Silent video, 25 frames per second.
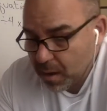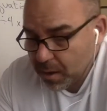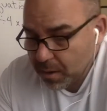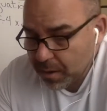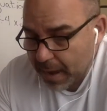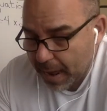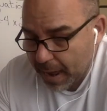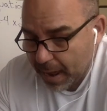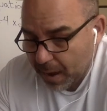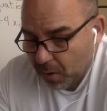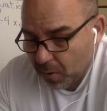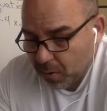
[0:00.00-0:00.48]

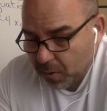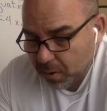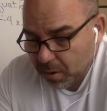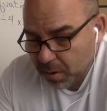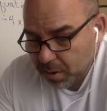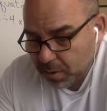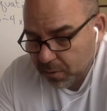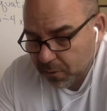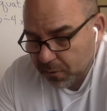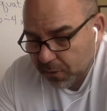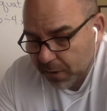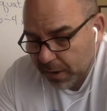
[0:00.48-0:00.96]
Now,
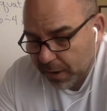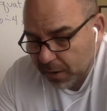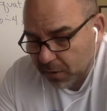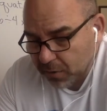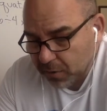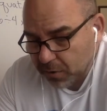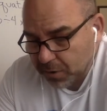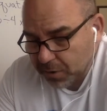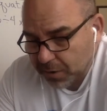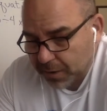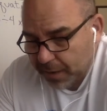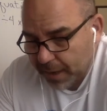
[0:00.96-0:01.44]
take a
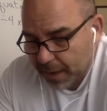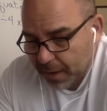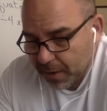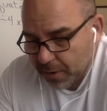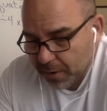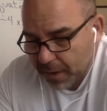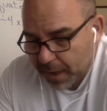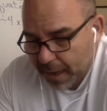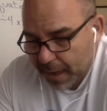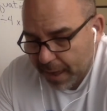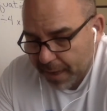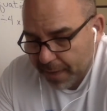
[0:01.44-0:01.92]
look down
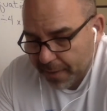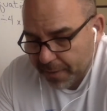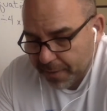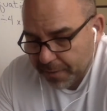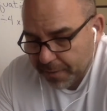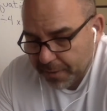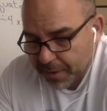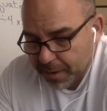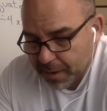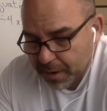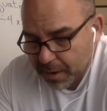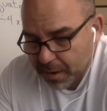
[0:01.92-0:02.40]
at
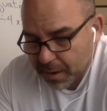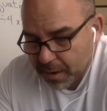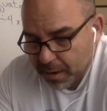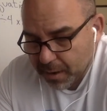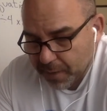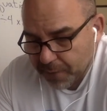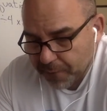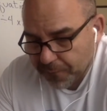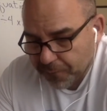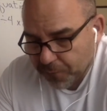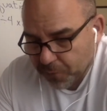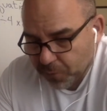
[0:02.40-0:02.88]
the
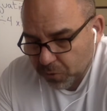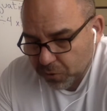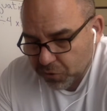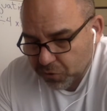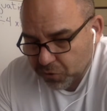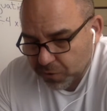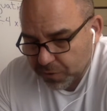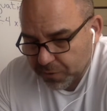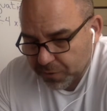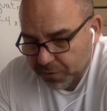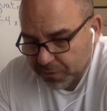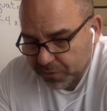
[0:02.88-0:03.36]
4
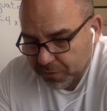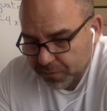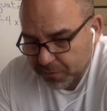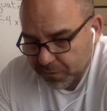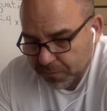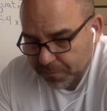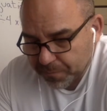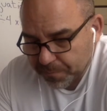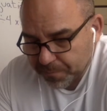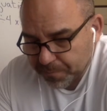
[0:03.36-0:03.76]
choices.